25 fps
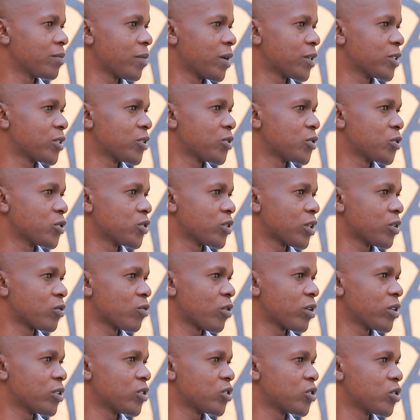materials that
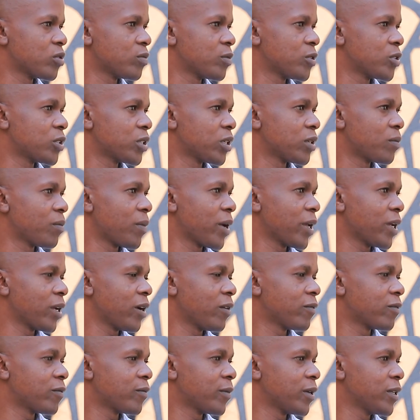were distributed by
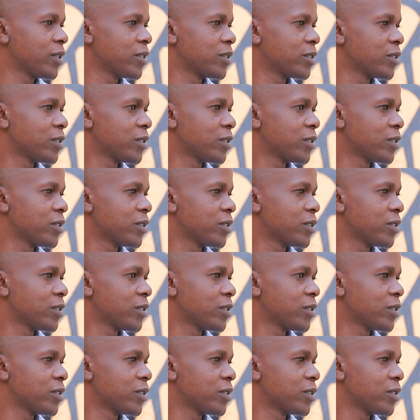government,